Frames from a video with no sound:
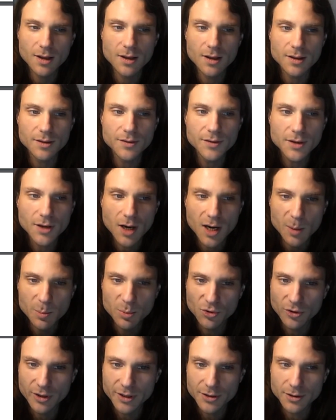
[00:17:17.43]
The
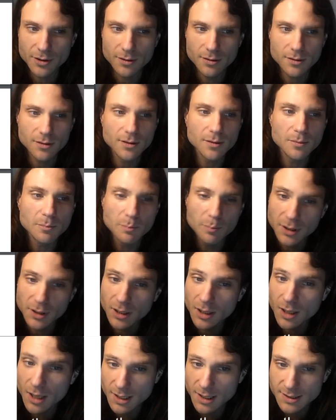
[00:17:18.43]
operator
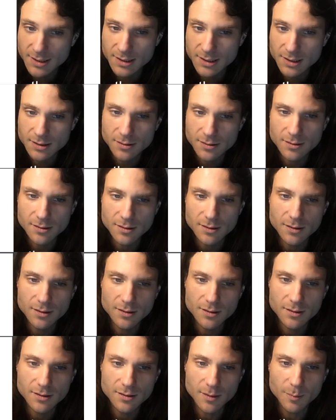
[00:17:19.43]
plus
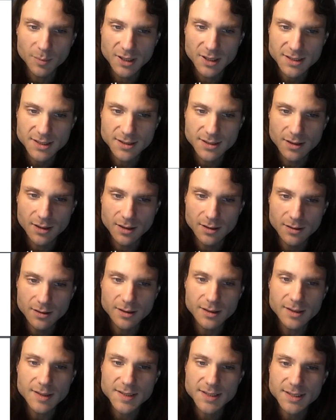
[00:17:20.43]
sign
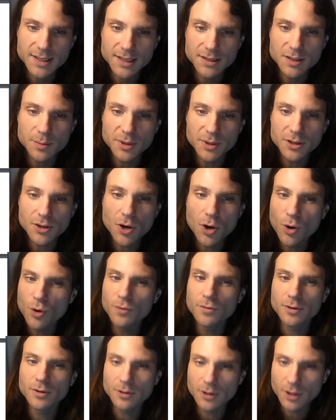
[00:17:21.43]
is said to be
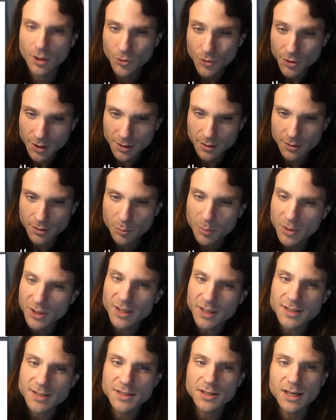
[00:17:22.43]
overloaded
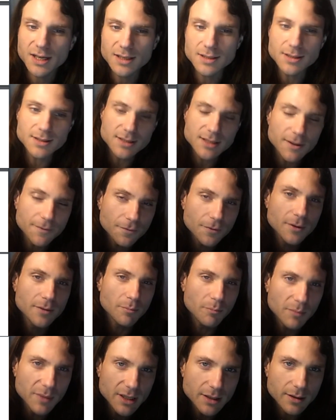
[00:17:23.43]
because it has different
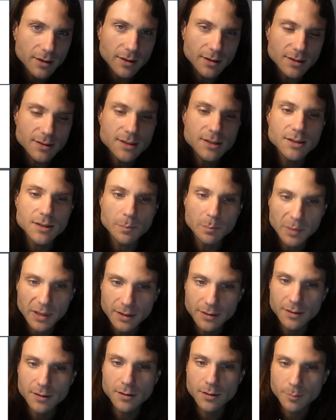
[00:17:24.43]
meanings
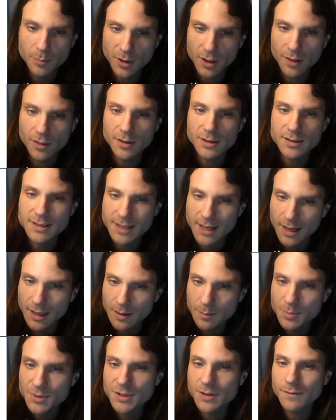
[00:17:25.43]
depending upon the
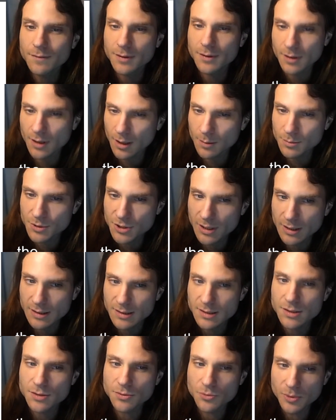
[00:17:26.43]
types of the objects
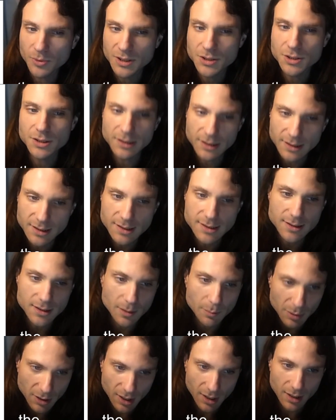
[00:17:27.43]
to which it is
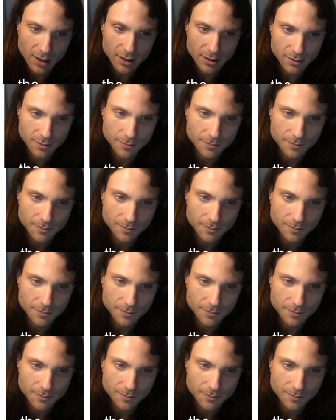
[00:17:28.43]
applied.